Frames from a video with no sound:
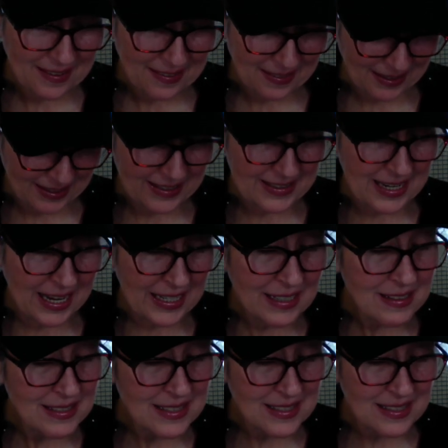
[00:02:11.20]
the
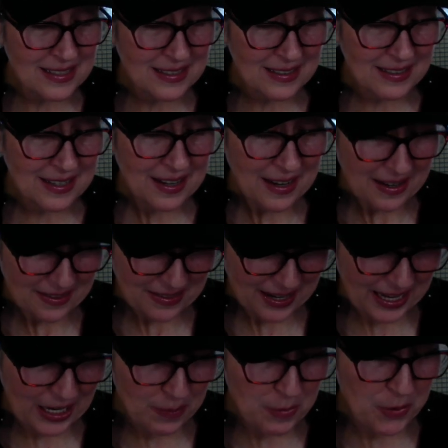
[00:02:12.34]
Hittites, the
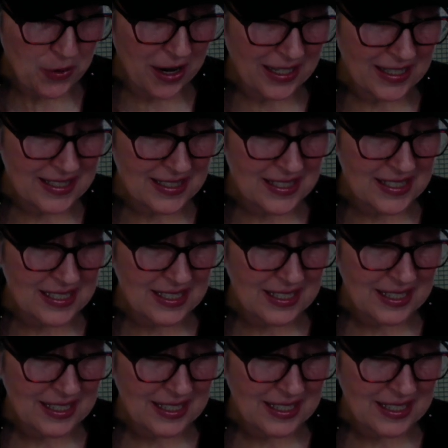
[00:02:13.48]
Amorites,